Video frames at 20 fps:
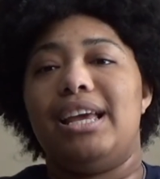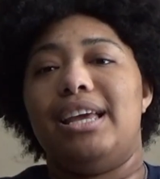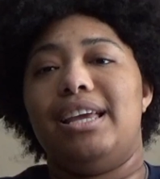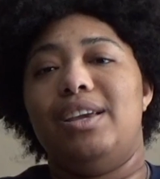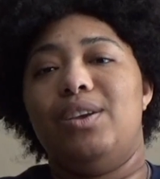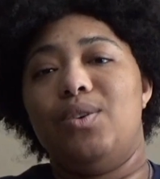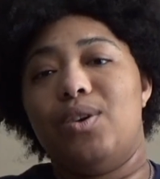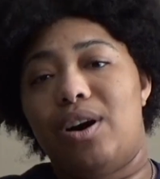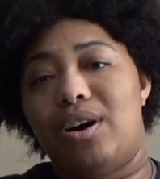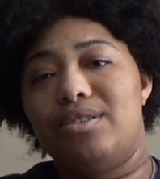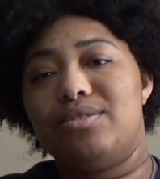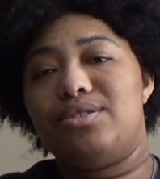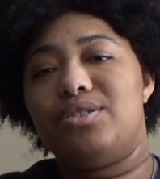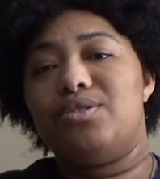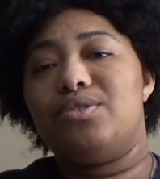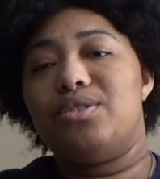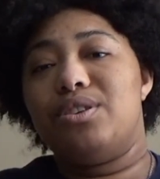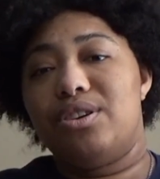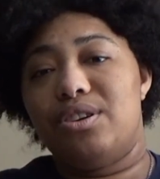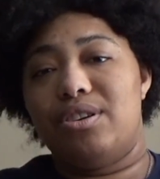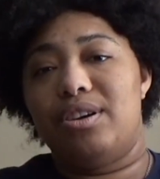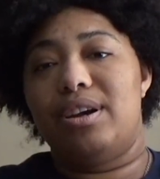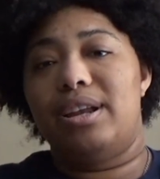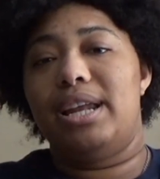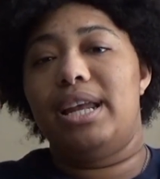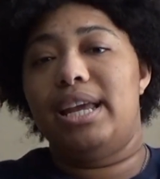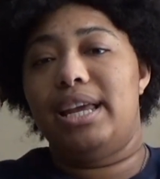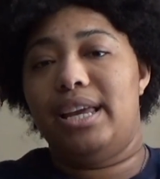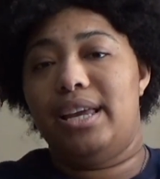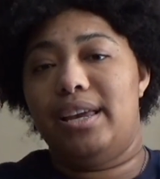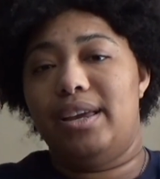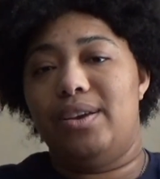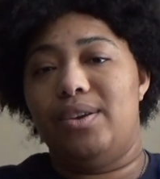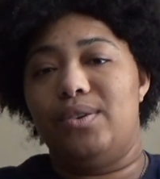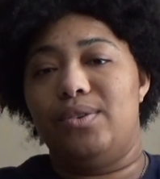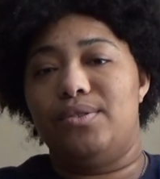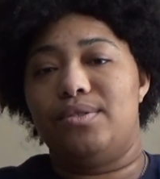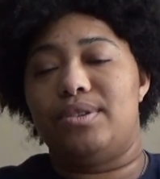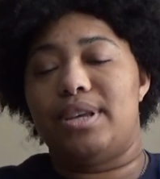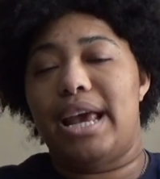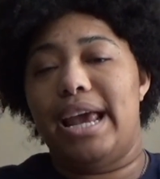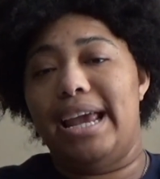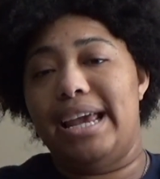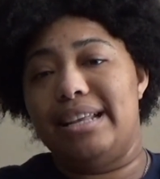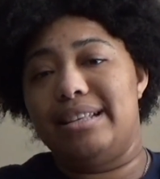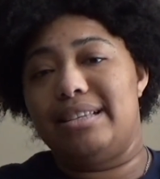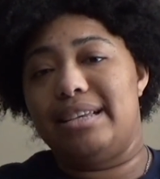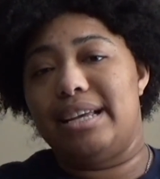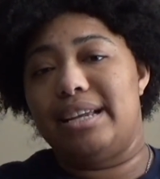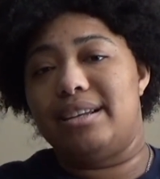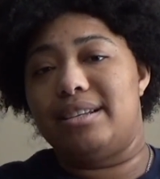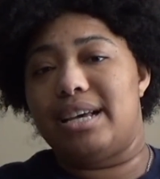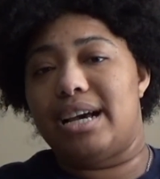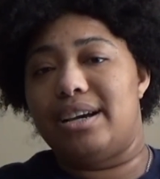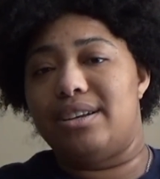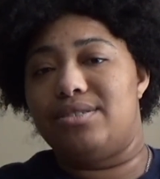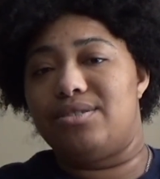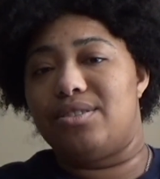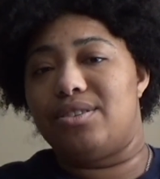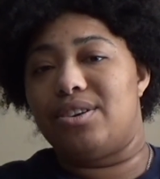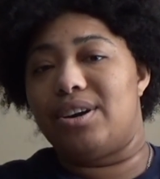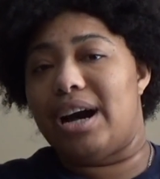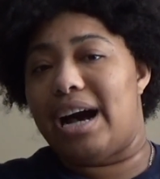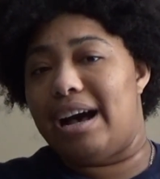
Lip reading: You also could use hand sanitizer,